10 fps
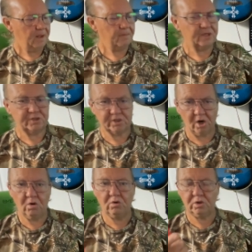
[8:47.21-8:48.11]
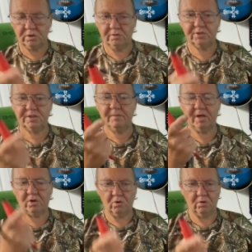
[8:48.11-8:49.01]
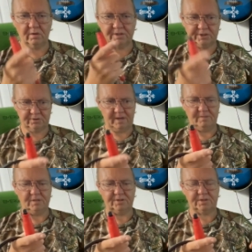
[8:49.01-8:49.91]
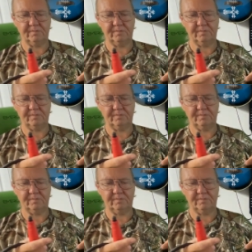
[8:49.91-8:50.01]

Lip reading: But don't use them on cordless Dremels.